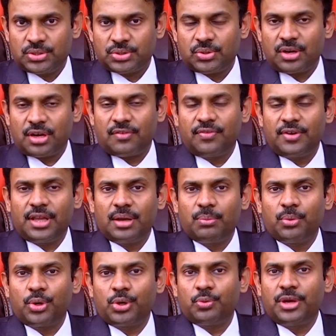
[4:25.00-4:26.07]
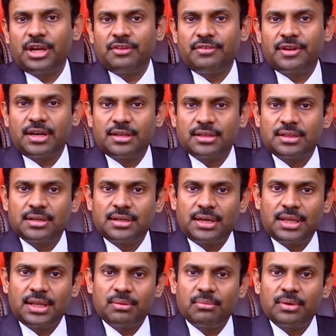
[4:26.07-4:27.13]
So, roughly about 25 to
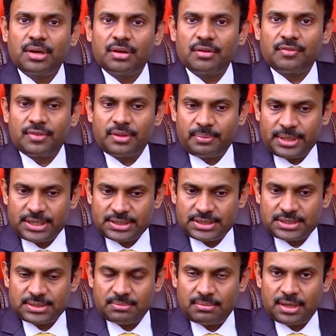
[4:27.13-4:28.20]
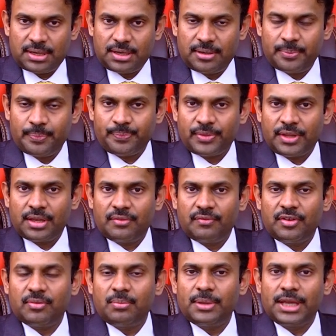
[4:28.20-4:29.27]
30 ml of the patient's blood,
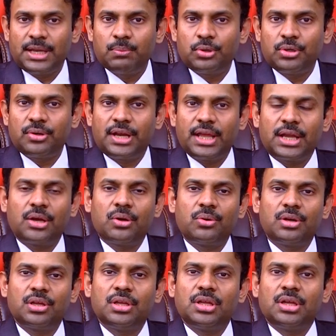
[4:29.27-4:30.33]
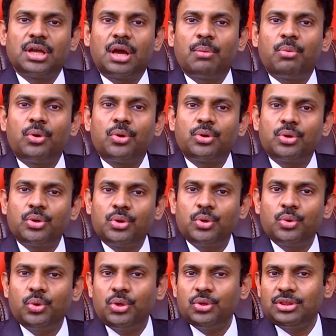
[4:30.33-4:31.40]
we will be able to take out about
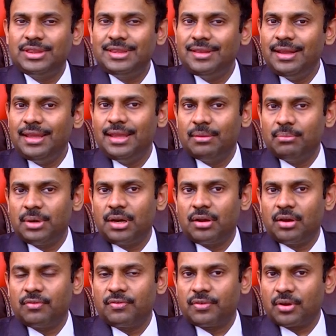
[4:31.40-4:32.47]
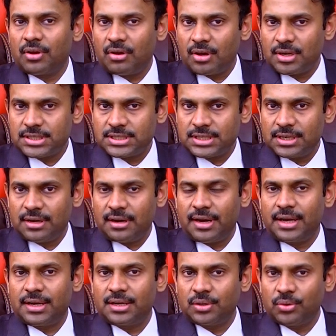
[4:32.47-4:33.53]
2 to 3 ml of
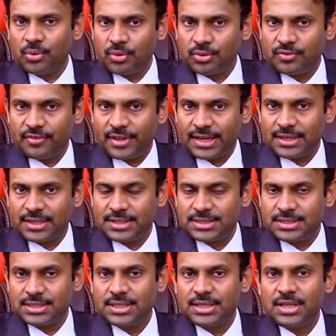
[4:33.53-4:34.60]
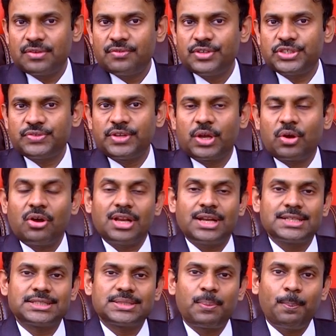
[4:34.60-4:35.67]
concentrated growth factors which we call
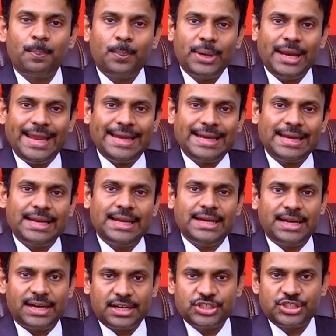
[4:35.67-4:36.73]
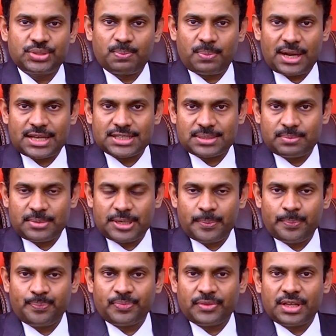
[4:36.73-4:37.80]
as platelet rich plasma
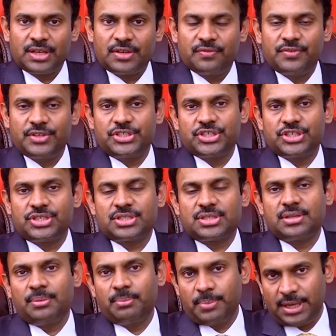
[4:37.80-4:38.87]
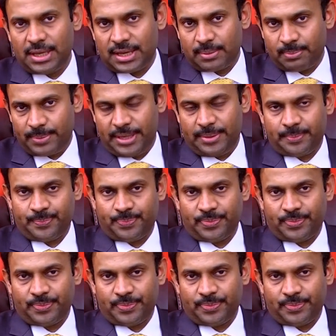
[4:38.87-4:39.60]
which is PRP.